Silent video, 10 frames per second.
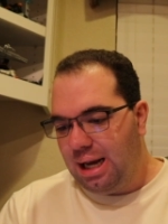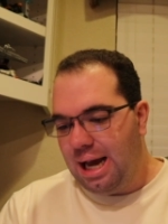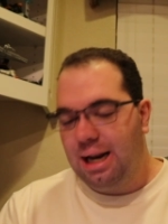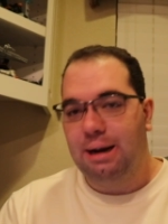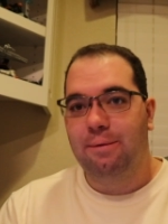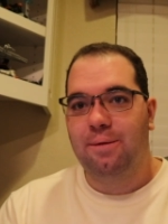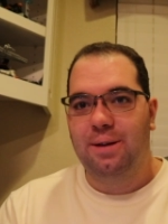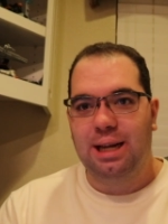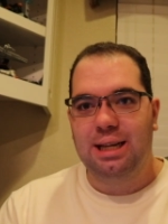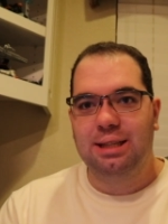And another
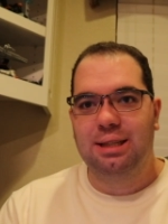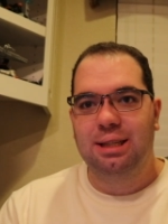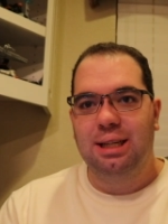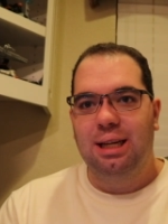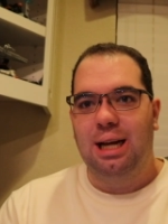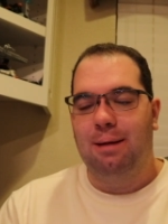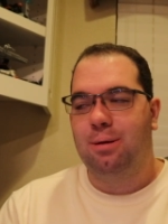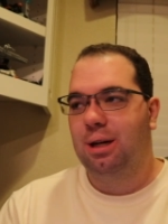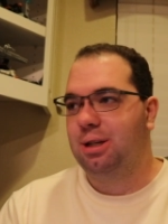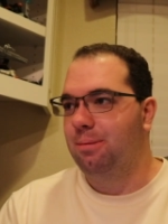thing is, I
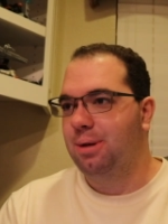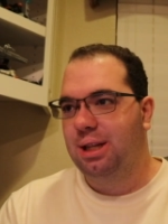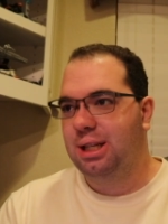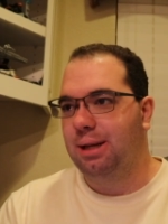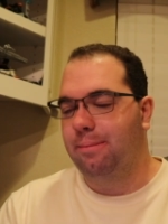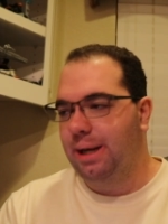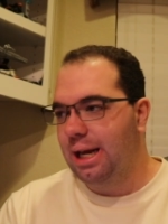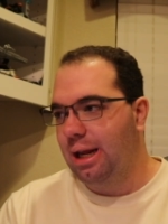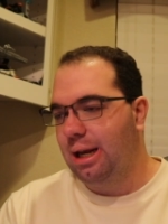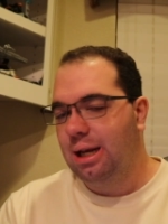probably should have put this at the
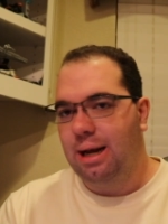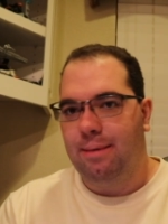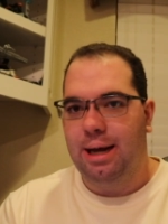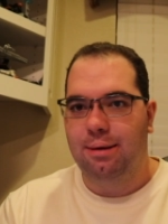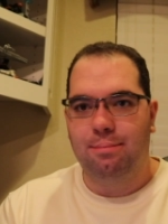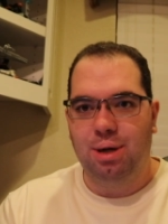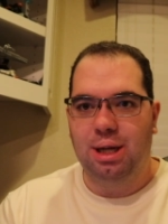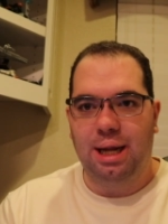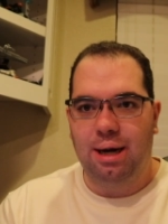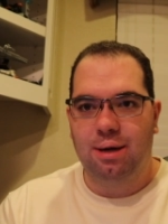beginning. I might put
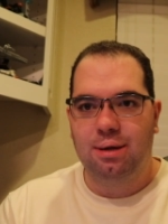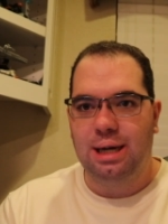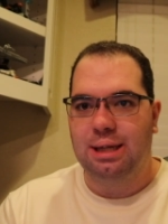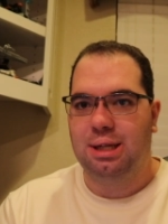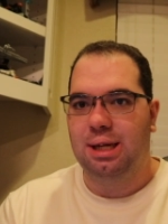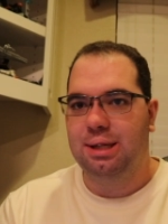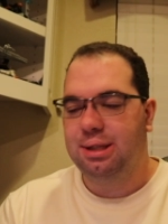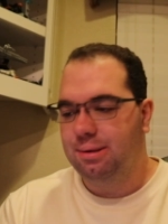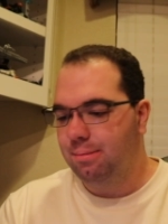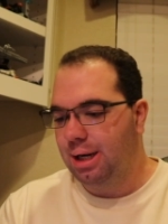it there as it
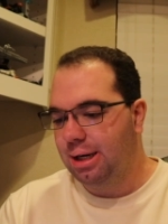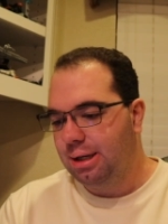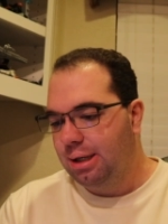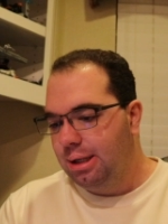is. But